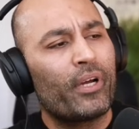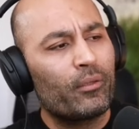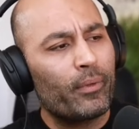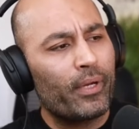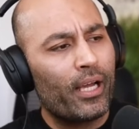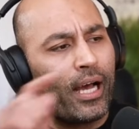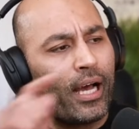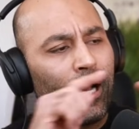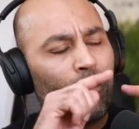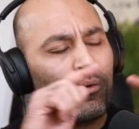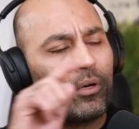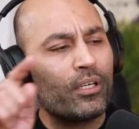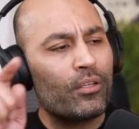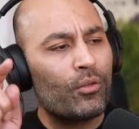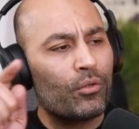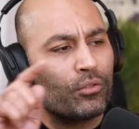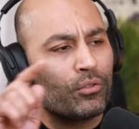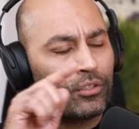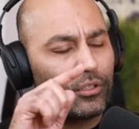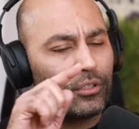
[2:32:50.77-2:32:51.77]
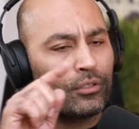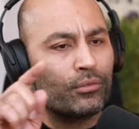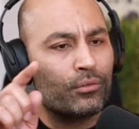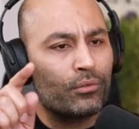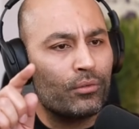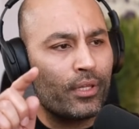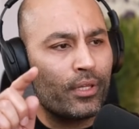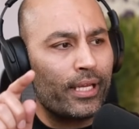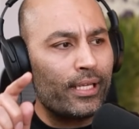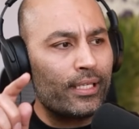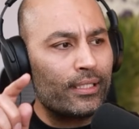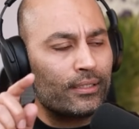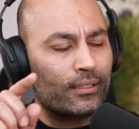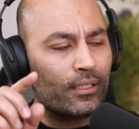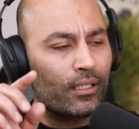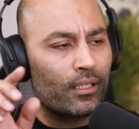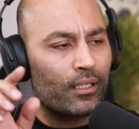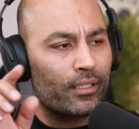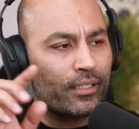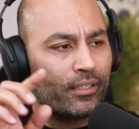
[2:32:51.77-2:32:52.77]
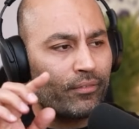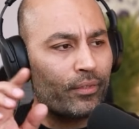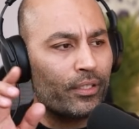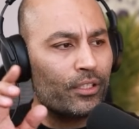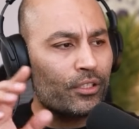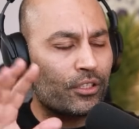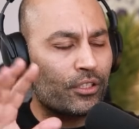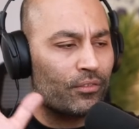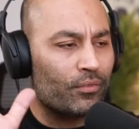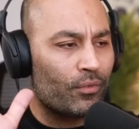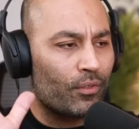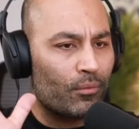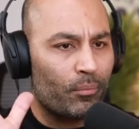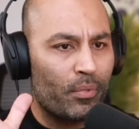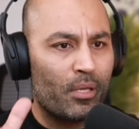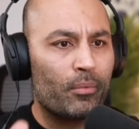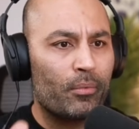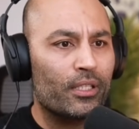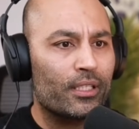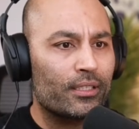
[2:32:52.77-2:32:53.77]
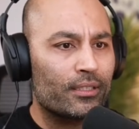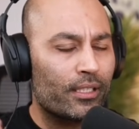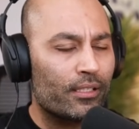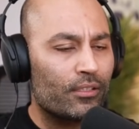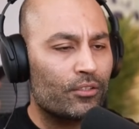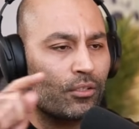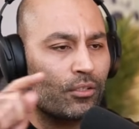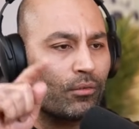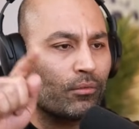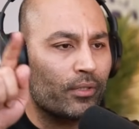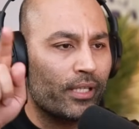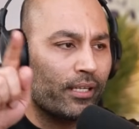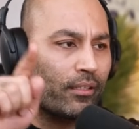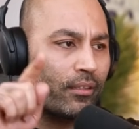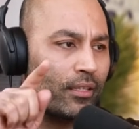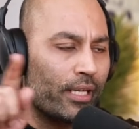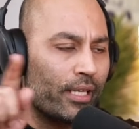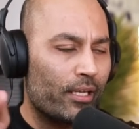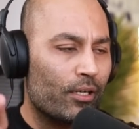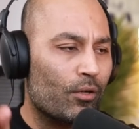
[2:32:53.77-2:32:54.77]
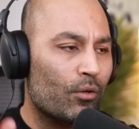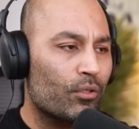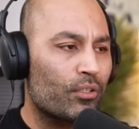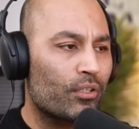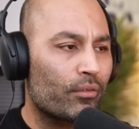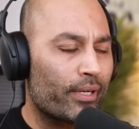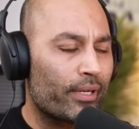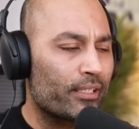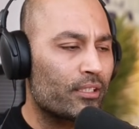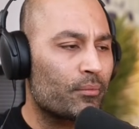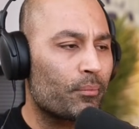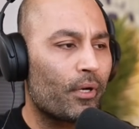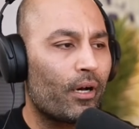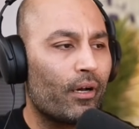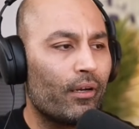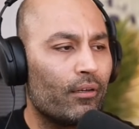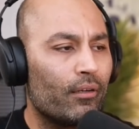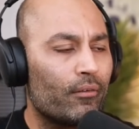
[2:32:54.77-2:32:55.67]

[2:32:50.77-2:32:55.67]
way, how are those two things different, just for people listening, so like they can go to the right spot?